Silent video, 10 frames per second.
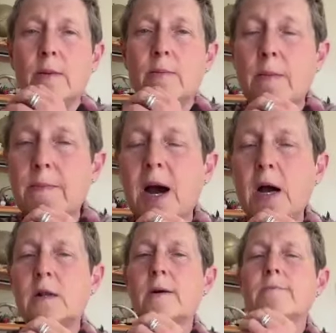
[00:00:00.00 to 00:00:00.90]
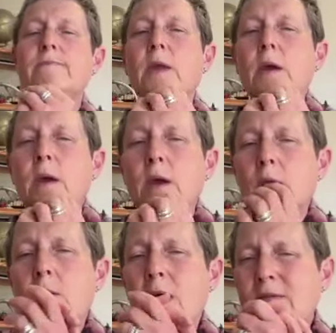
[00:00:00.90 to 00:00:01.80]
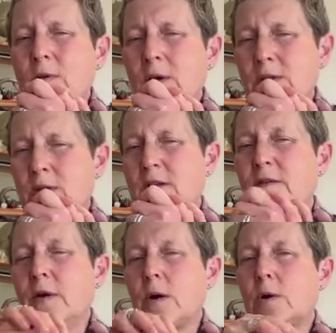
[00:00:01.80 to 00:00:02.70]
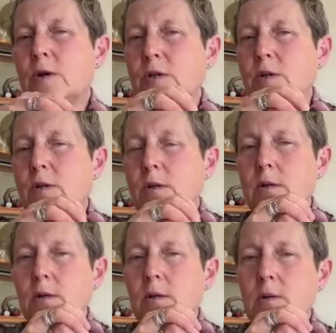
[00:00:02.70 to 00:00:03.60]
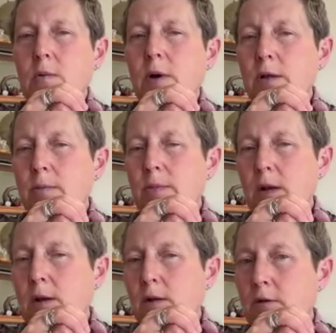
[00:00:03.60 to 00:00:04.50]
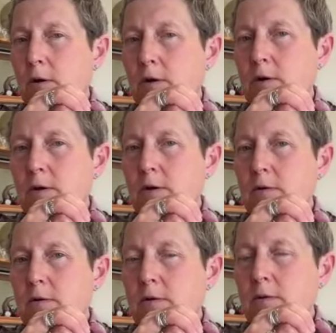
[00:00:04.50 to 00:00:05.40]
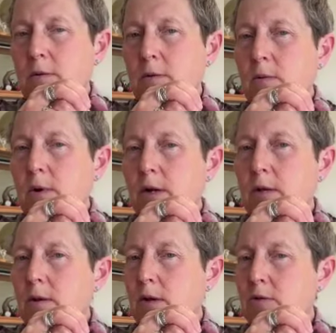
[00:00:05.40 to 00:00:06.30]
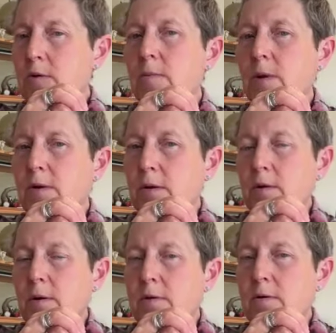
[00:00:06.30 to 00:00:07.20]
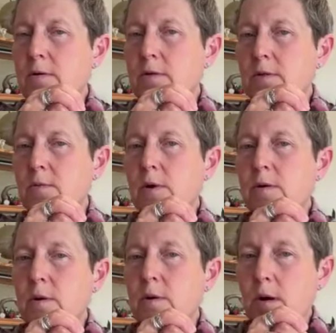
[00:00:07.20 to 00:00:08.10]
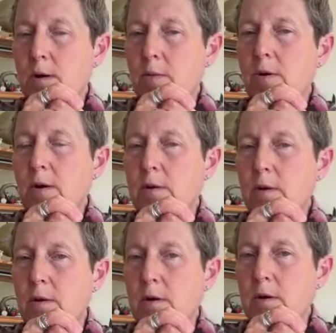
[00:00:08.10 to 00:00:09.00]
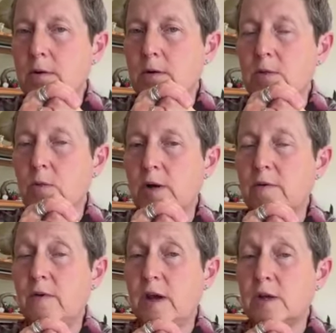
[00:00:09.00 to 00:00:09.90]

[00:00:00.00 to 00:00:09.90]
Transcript: have a number, but you have to ask yourself a question. Why do medical doctors, why do naturopathic doctors, why do chiropractic doctors, why do